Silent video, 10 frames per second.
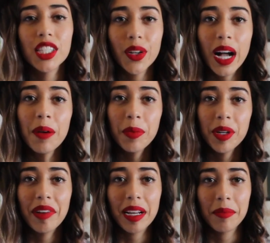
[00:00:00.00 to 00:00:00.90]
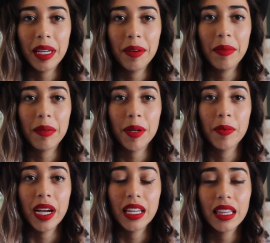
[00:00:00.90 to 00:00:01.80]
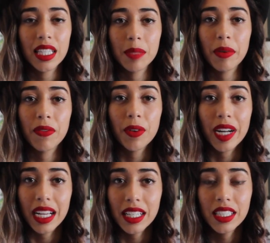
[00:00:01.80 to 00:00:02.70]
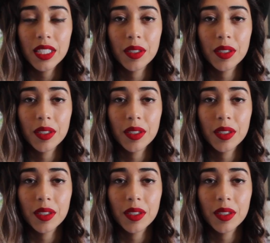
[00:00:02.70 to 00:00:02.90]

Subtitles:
So I would recommend maybe writing this beforehand.